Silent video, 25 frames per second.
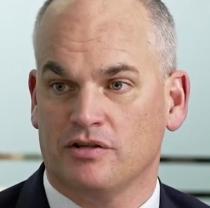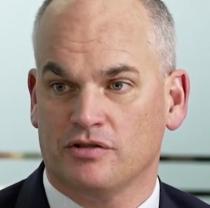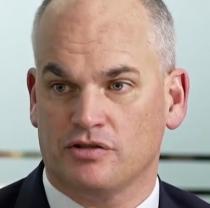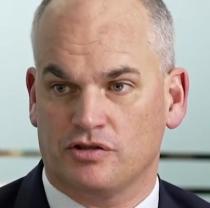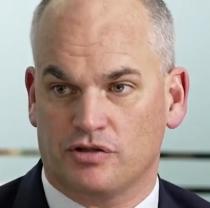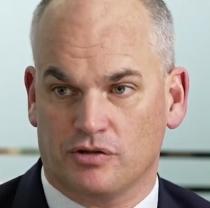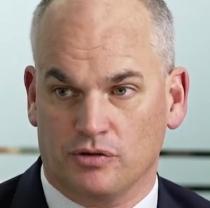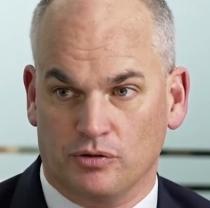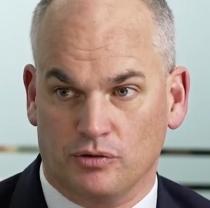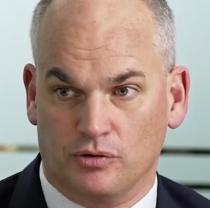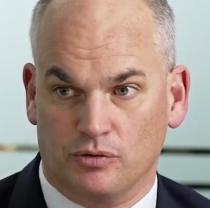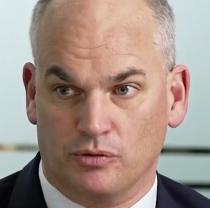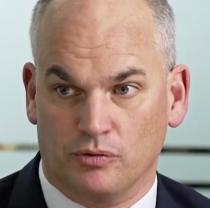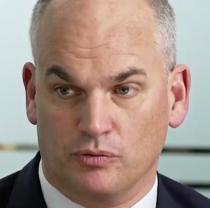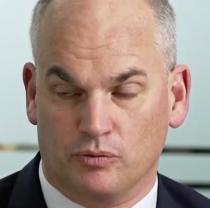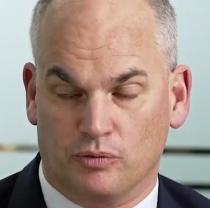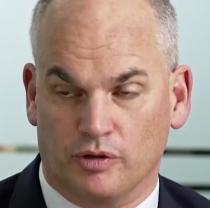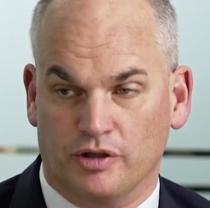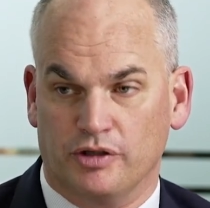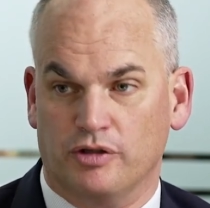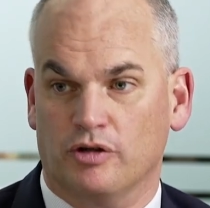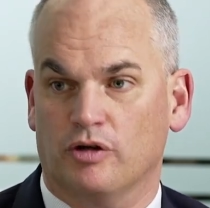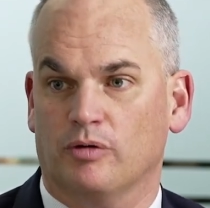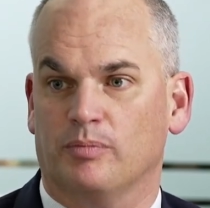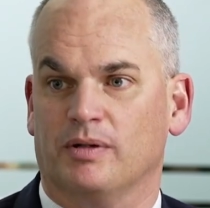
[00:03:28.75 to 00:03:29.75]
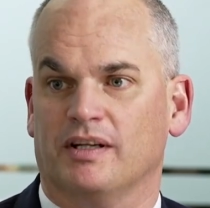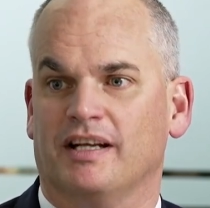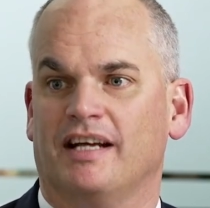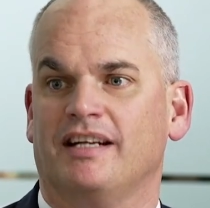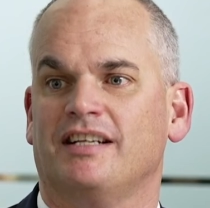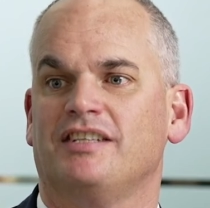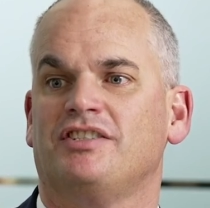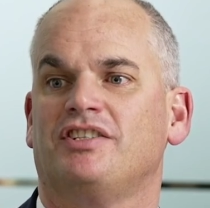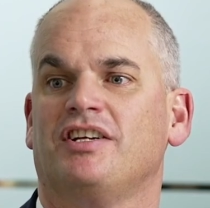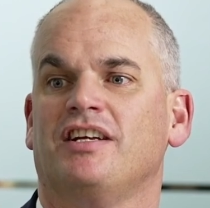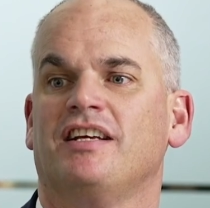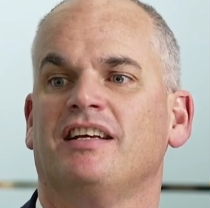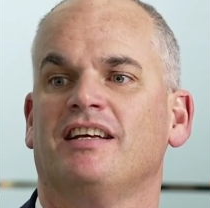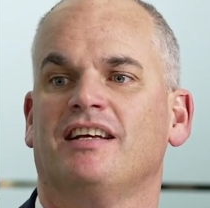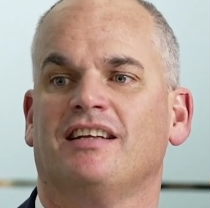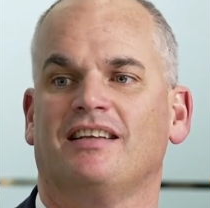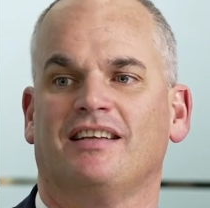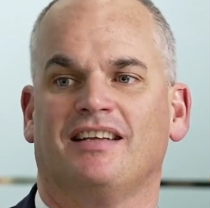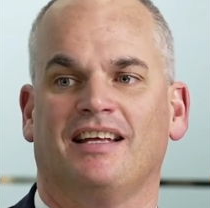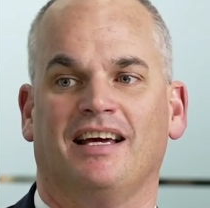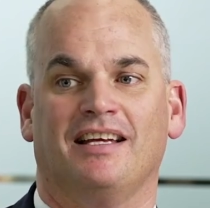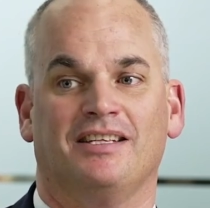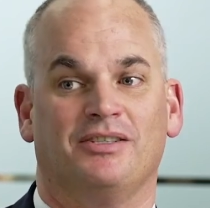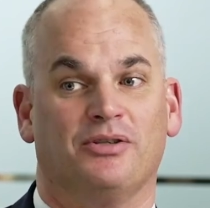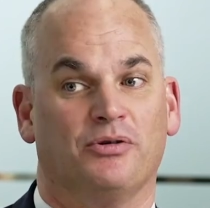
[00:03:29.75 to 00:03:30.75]
to renewable energy,
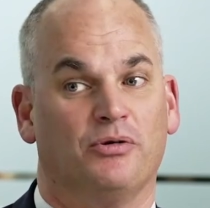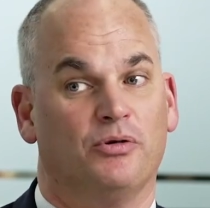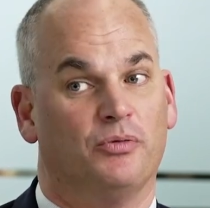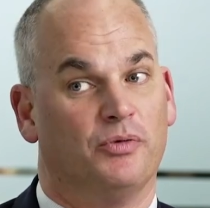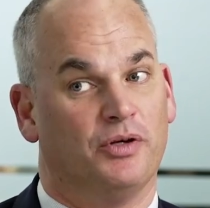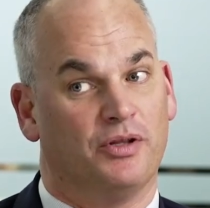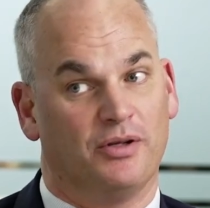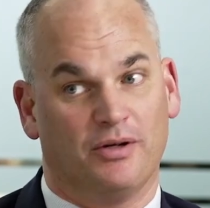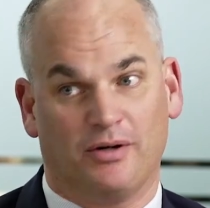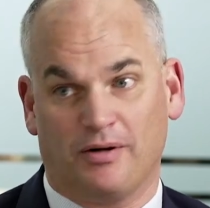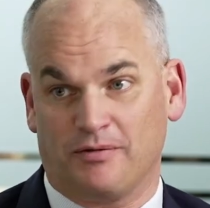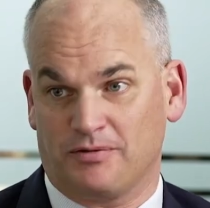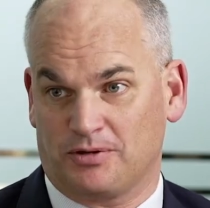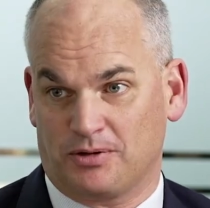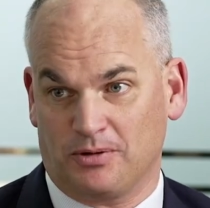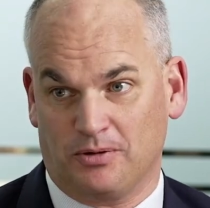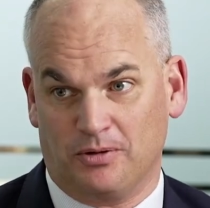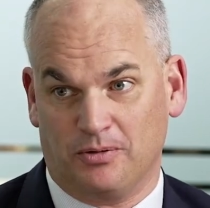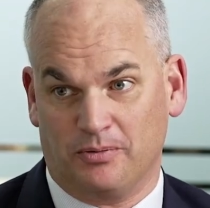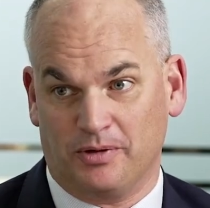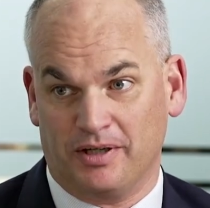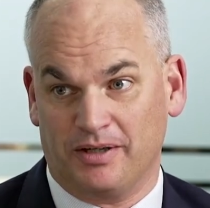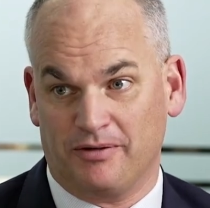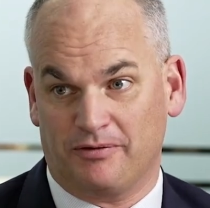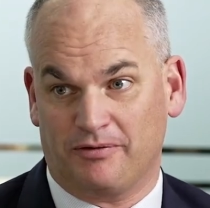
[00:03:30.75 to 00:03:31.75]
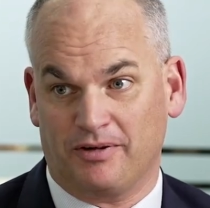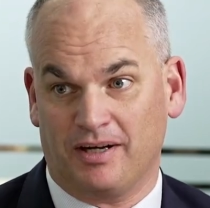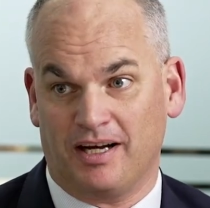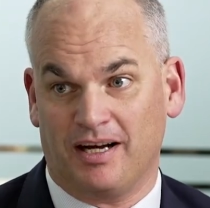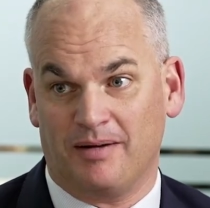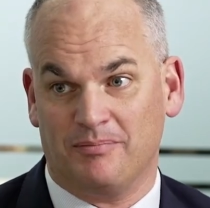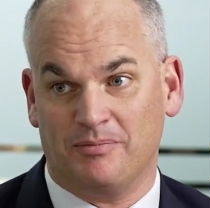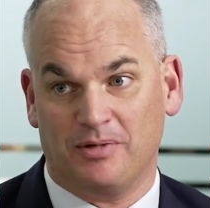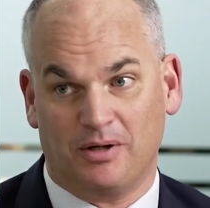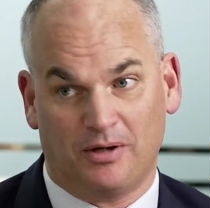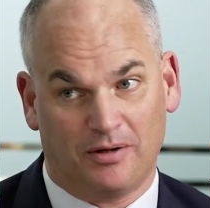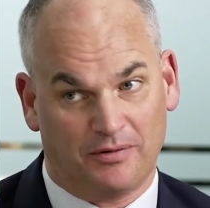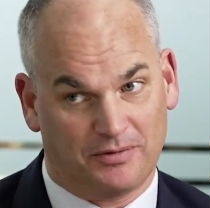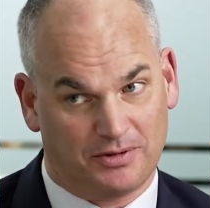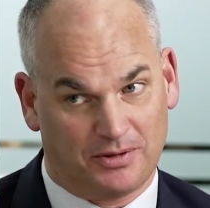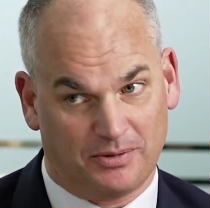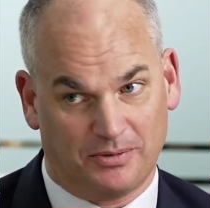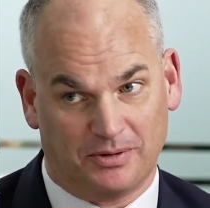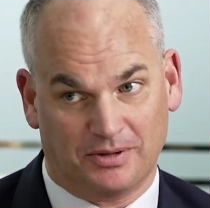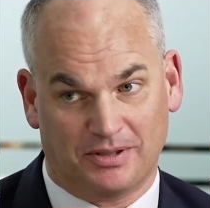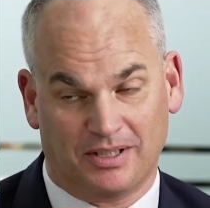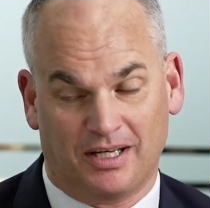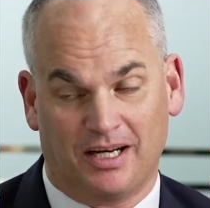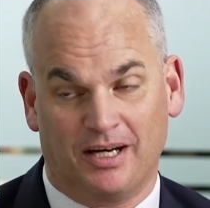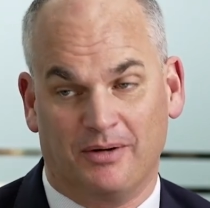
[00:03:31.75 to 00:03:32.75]
they do it with an offshore wind farm,
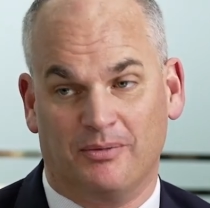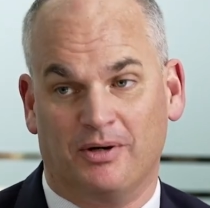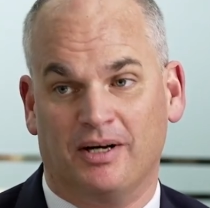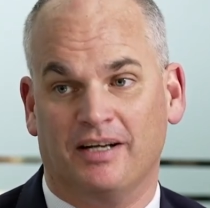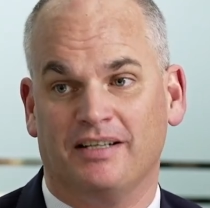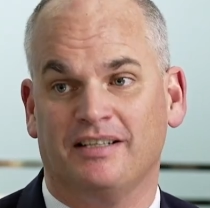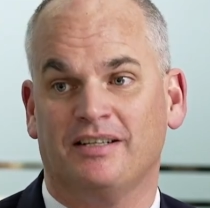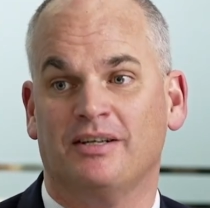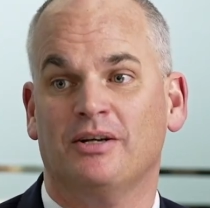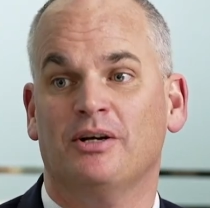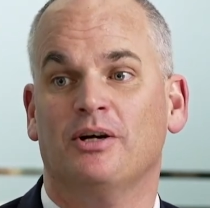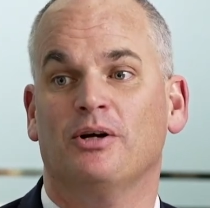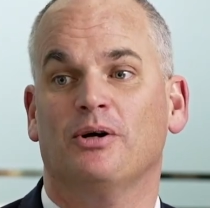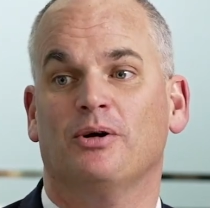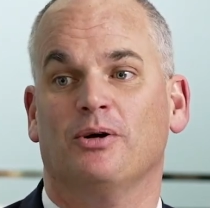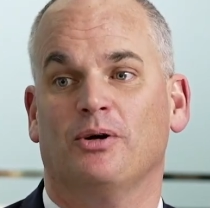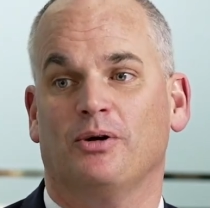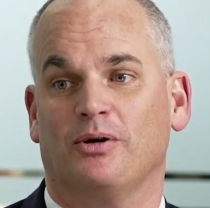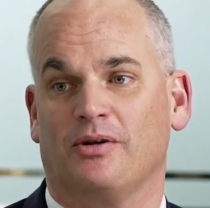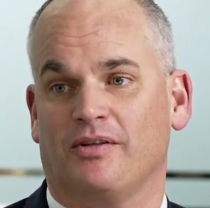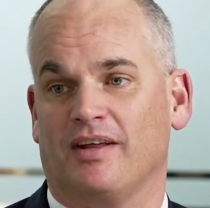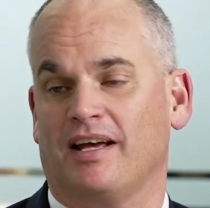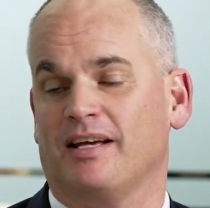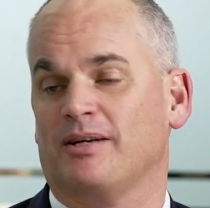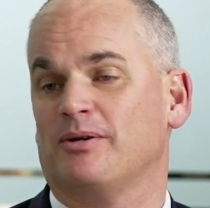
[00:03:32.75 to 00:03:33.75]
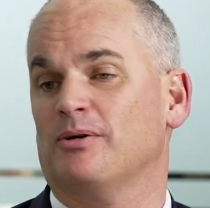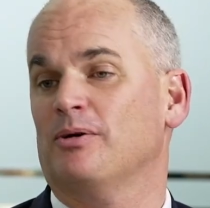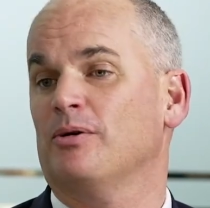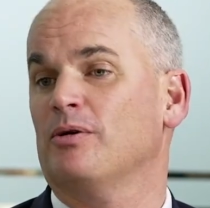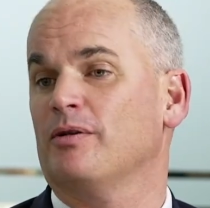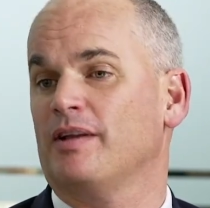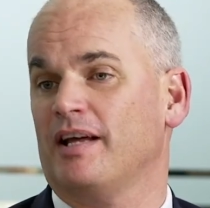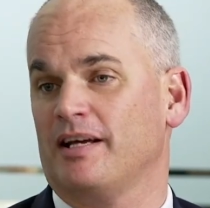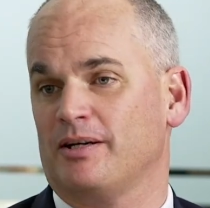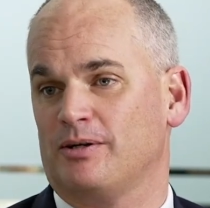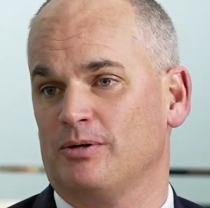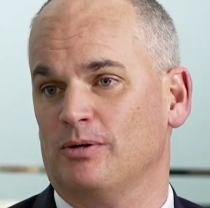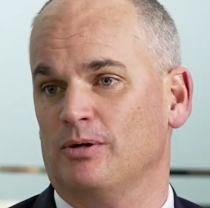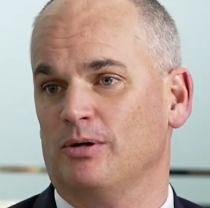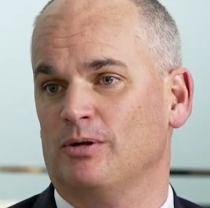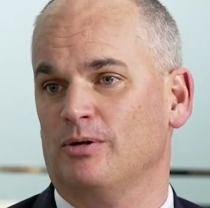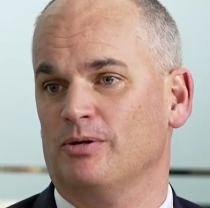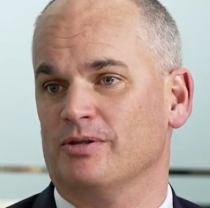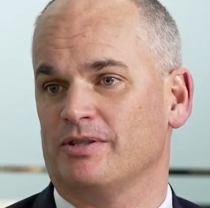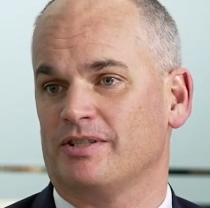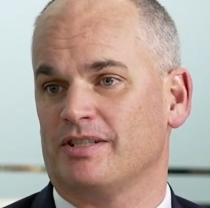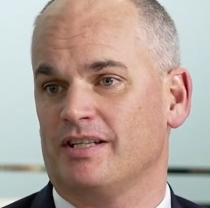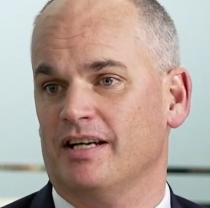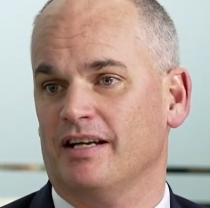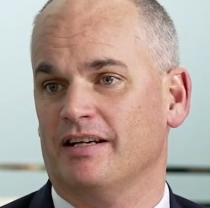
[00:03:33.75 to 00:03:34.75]
offshore Taiwan. Who do they call? They call
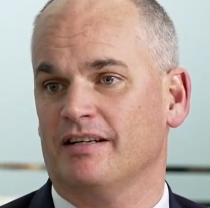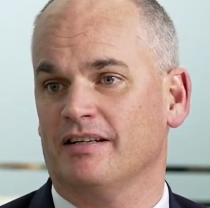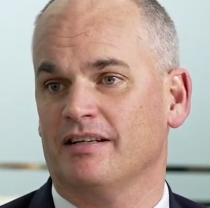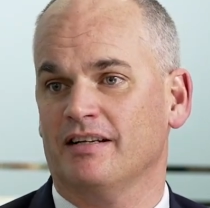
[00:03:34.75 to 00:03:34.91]
Orsted.